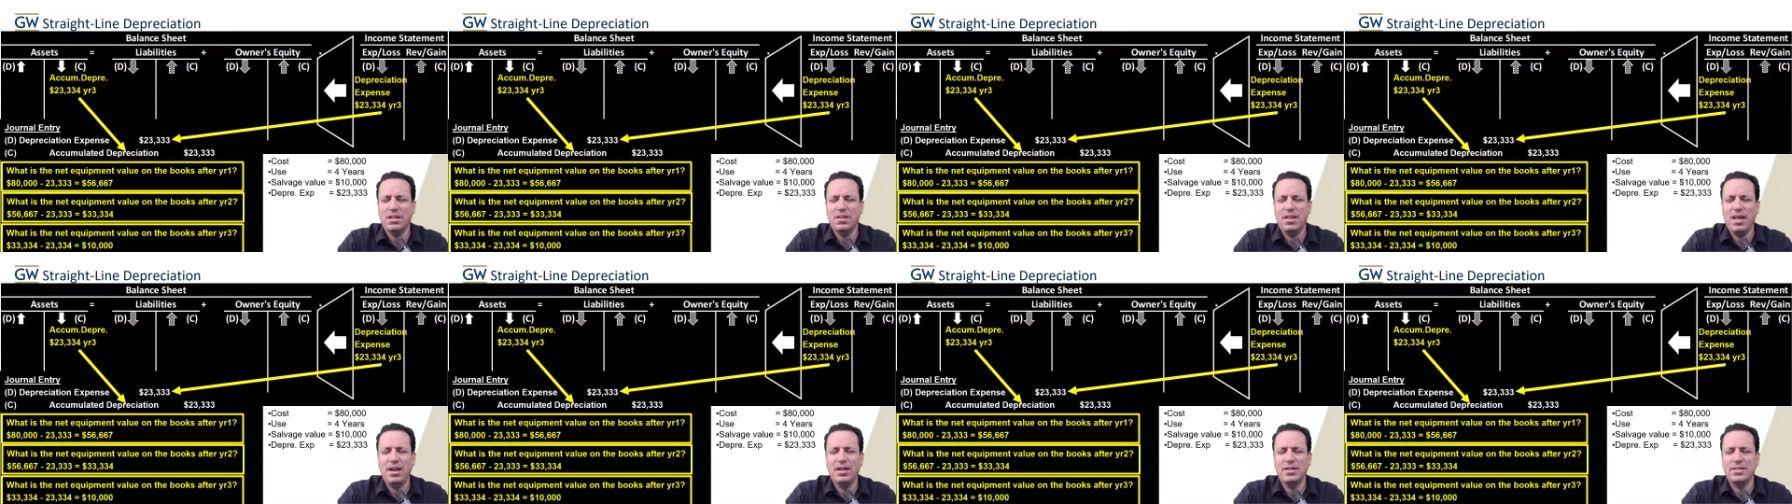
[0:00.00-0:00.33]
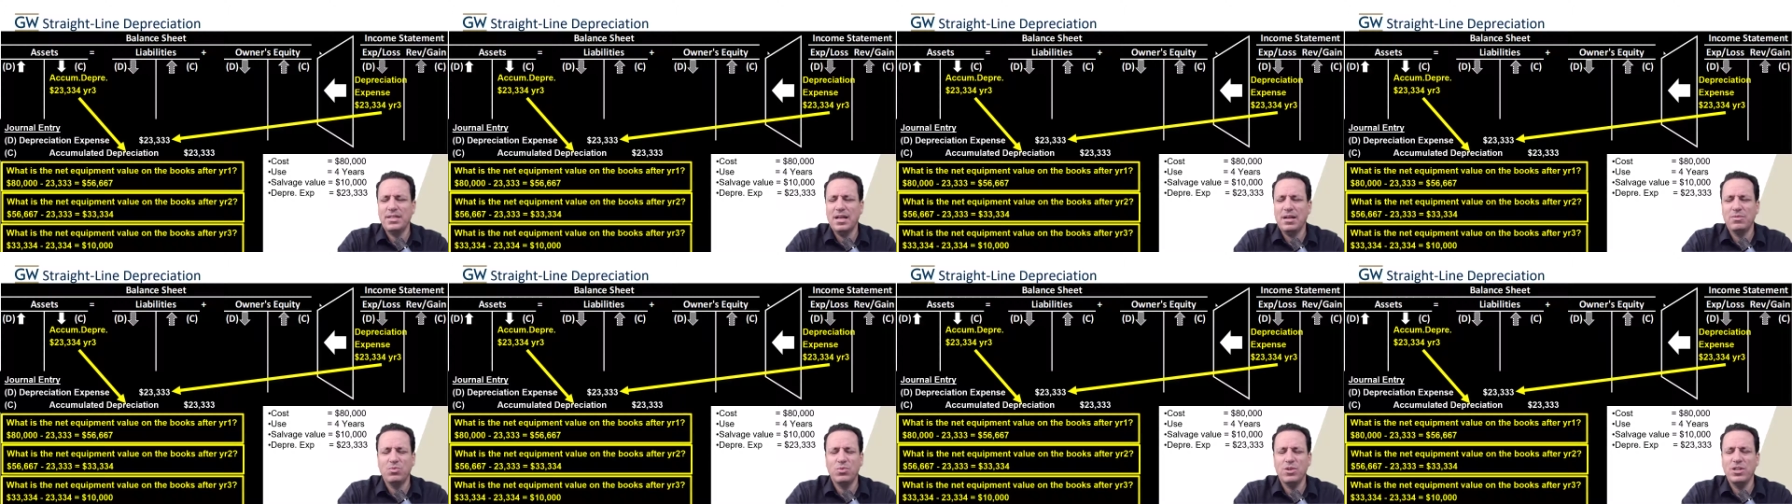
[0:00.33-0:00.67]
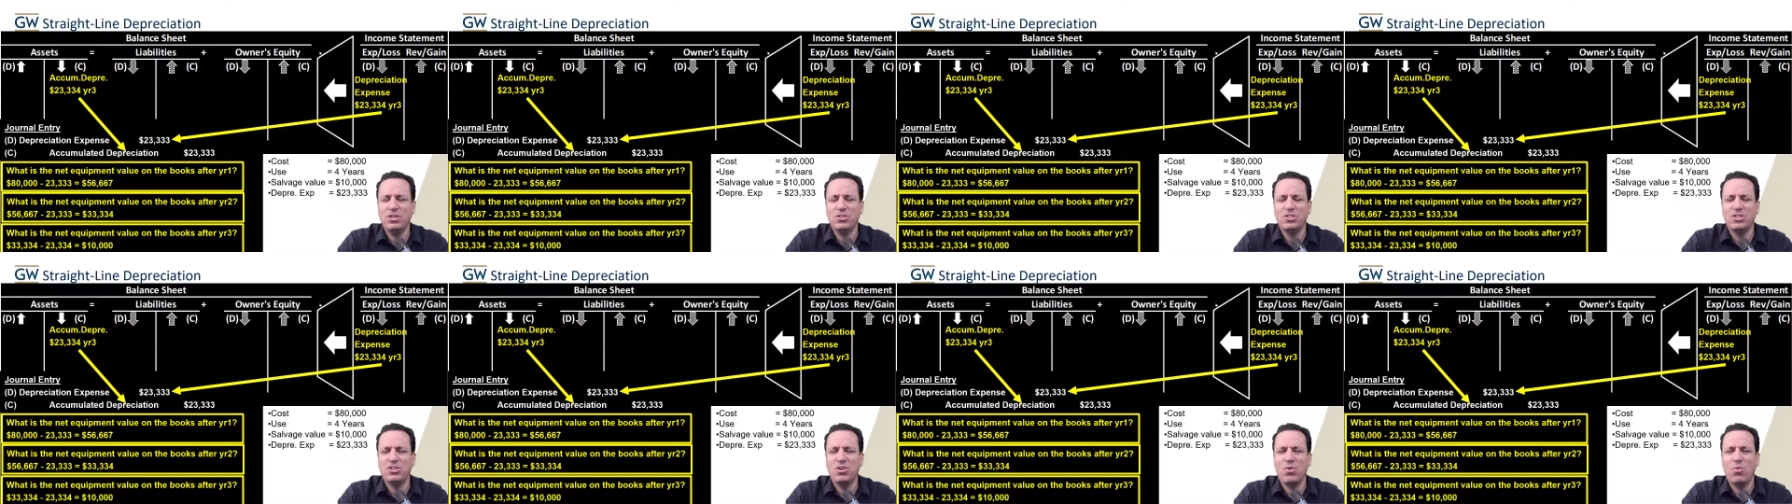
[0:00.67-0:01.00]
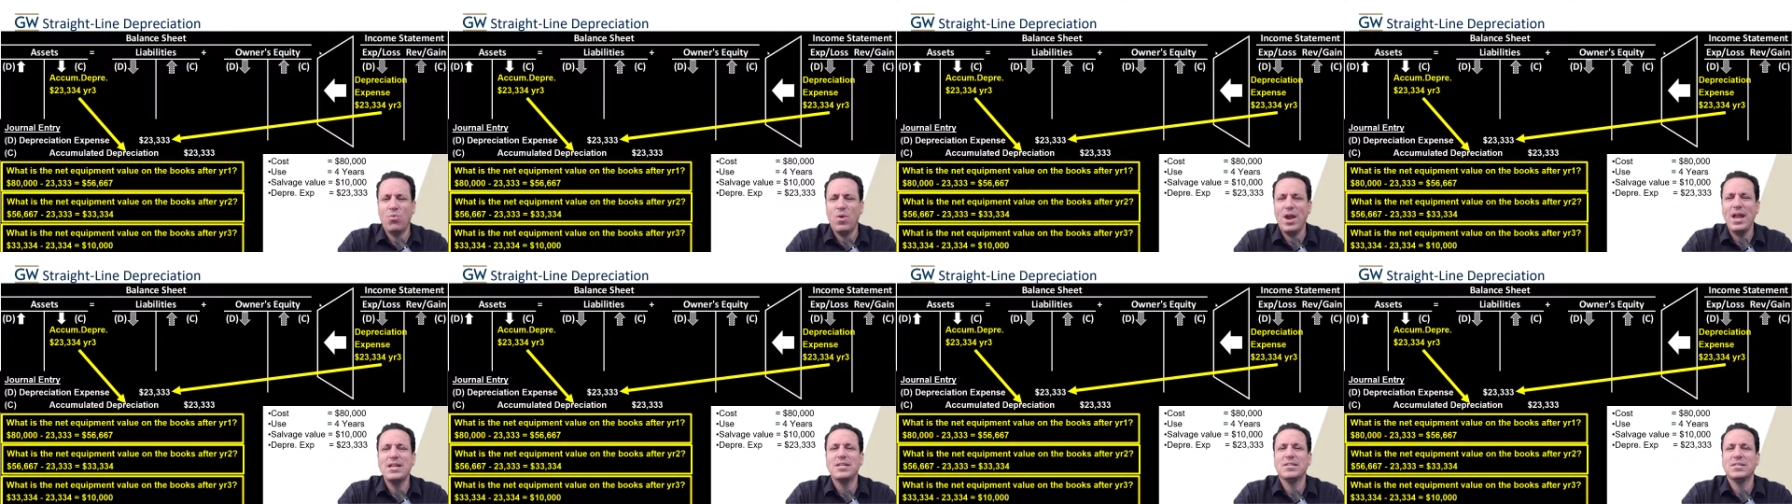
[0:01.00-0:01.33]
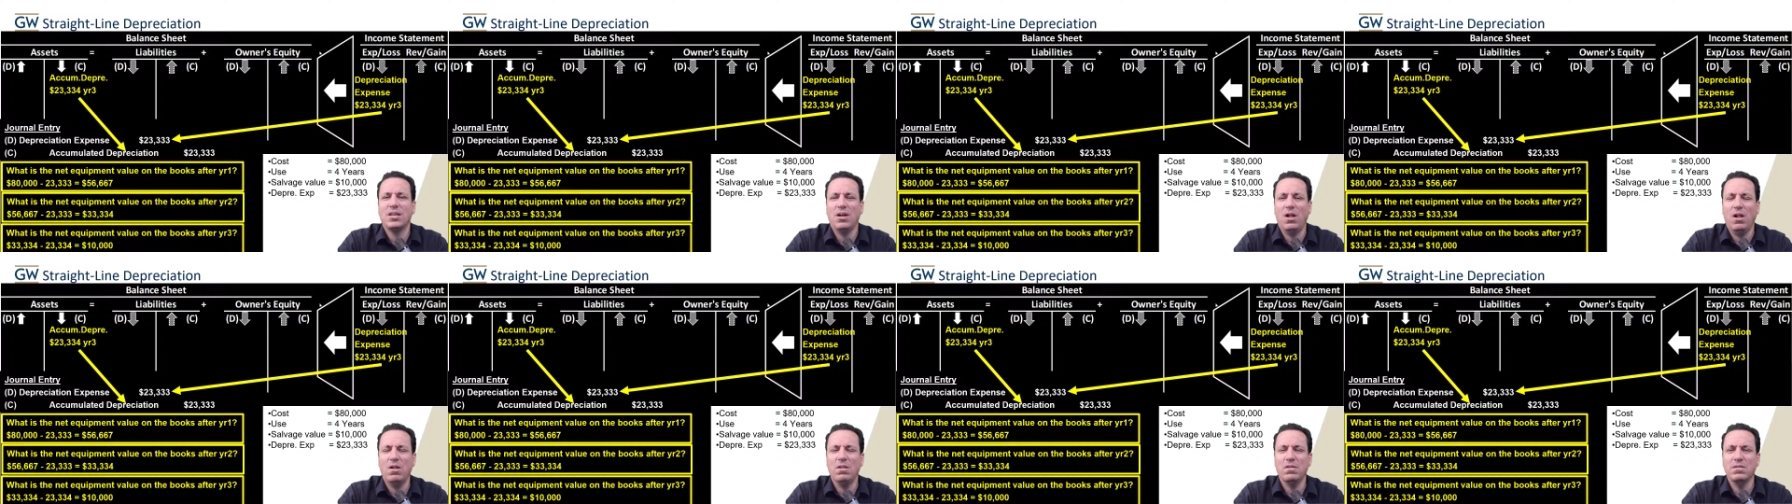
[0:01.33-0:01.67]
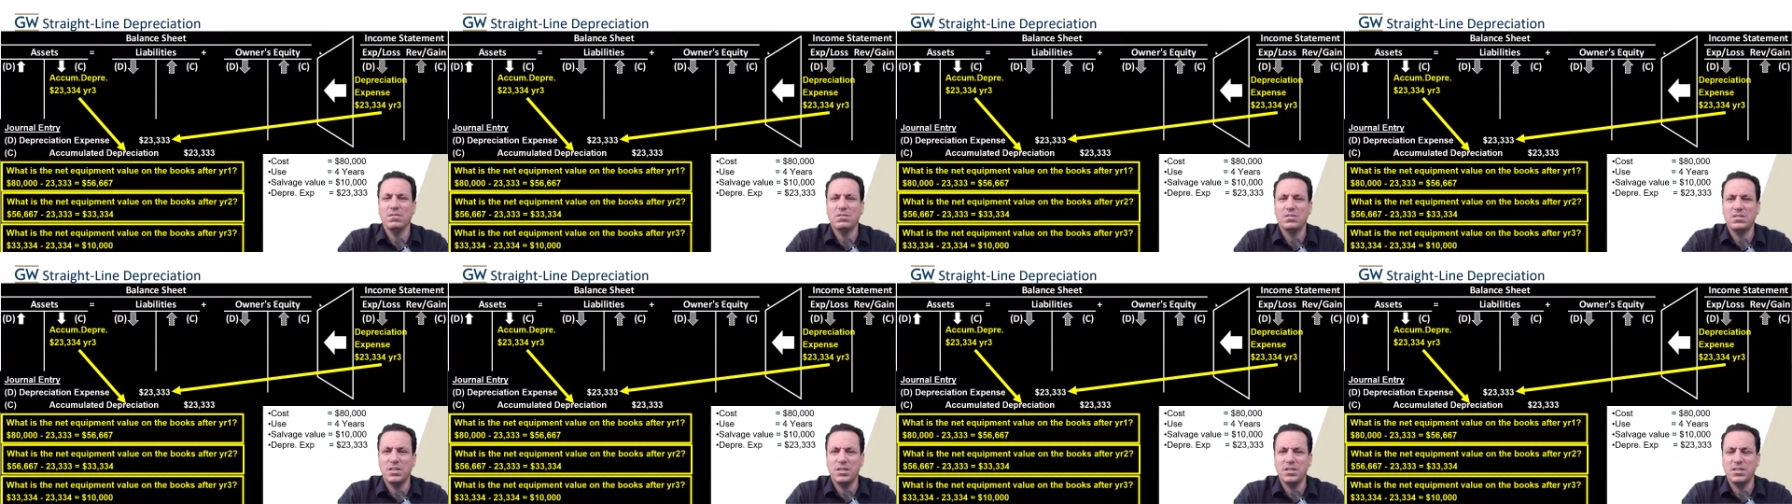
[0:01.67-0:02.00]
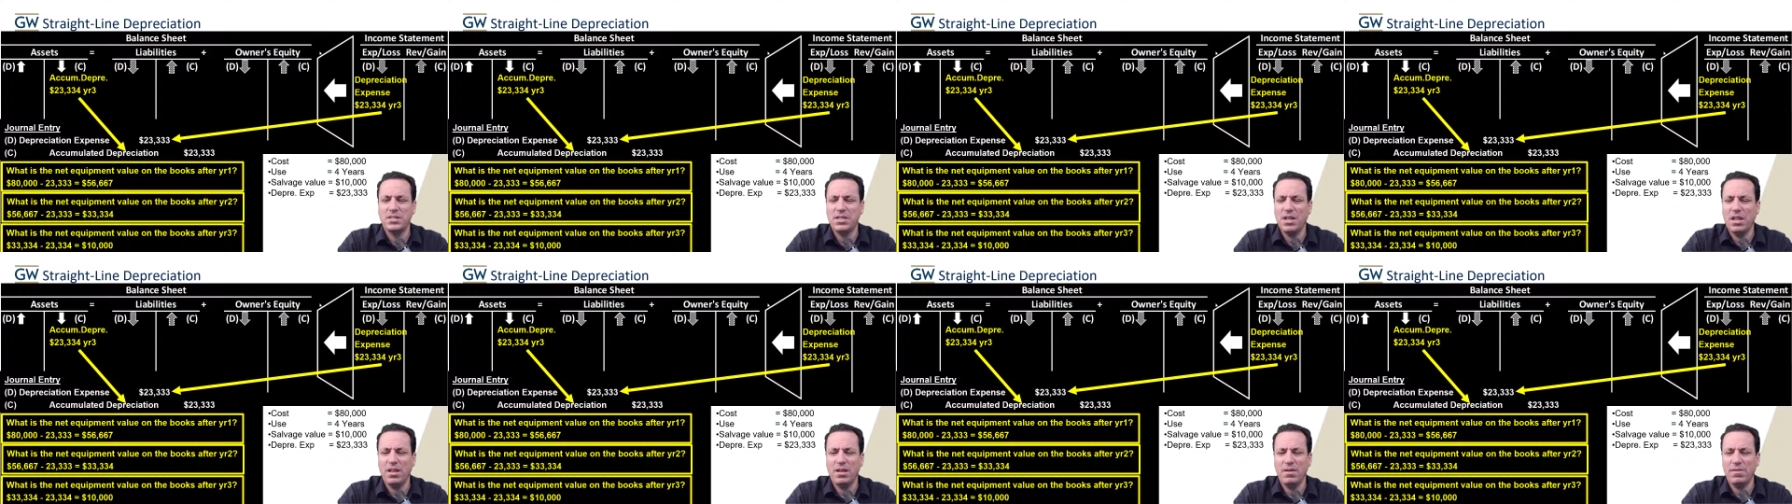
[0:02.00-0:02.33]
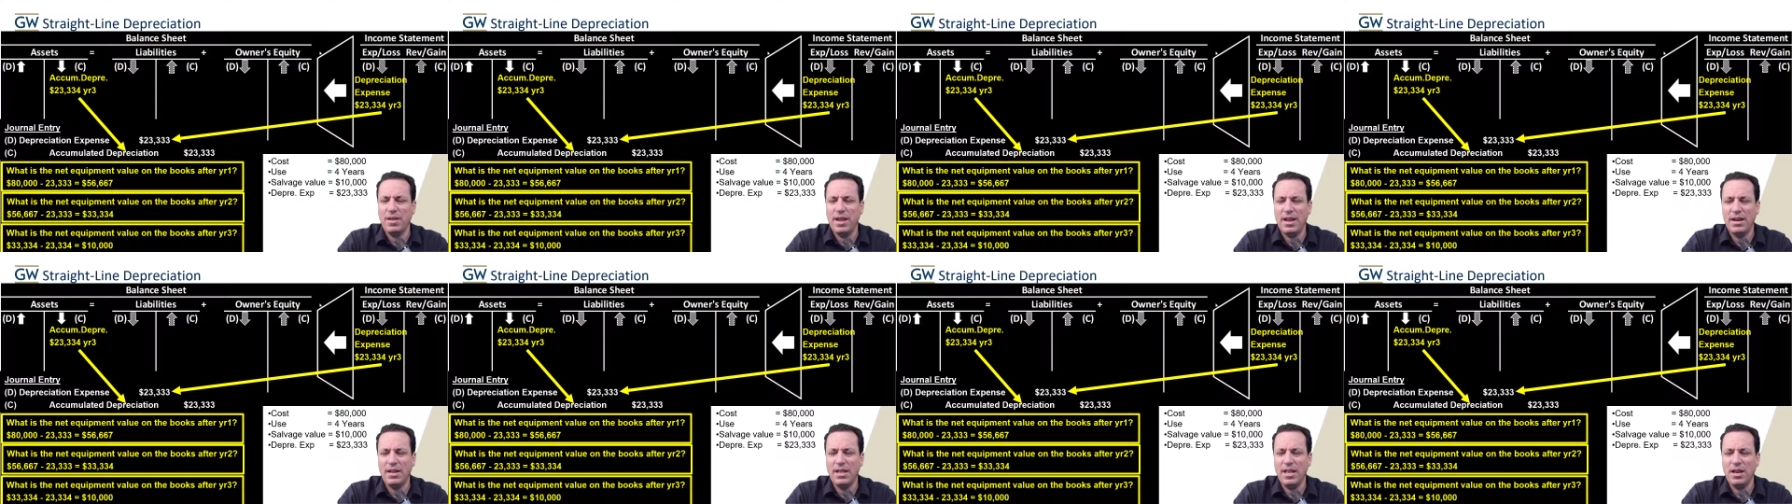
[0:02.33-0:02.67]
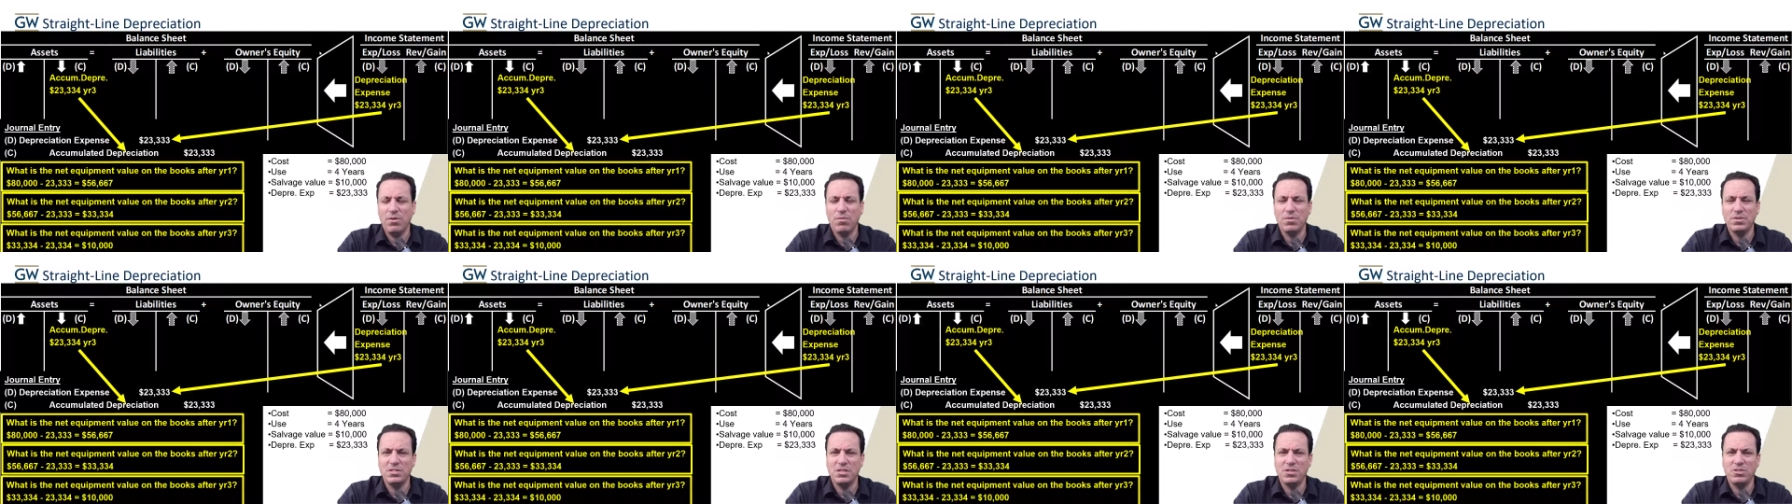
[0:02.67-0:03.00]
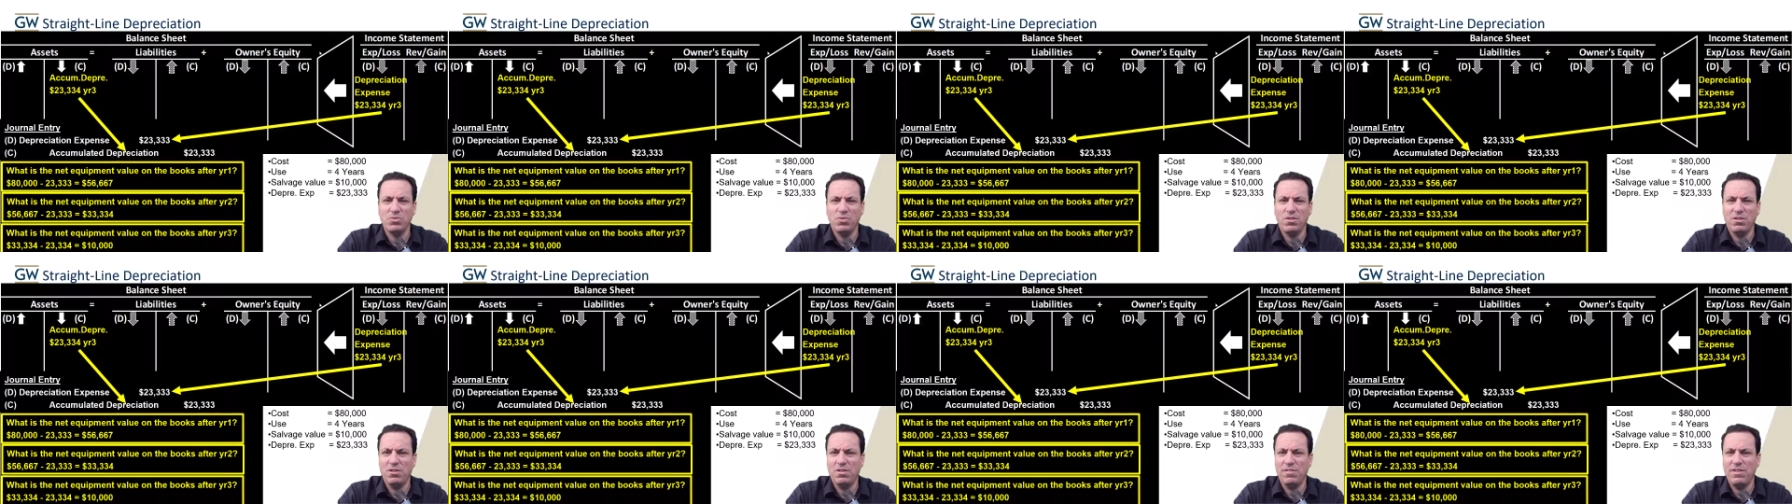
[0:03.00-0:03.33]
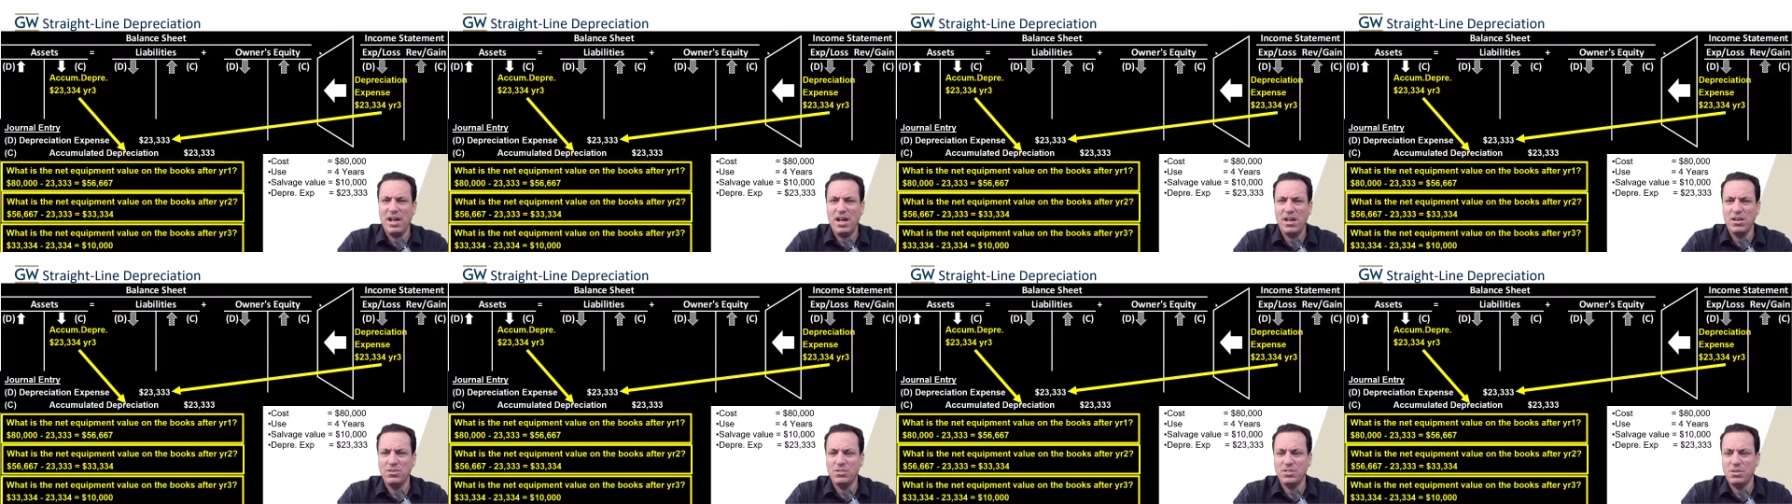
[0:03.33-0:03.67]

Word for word: a lot of times we just don't wait till to sell it and get a residual value.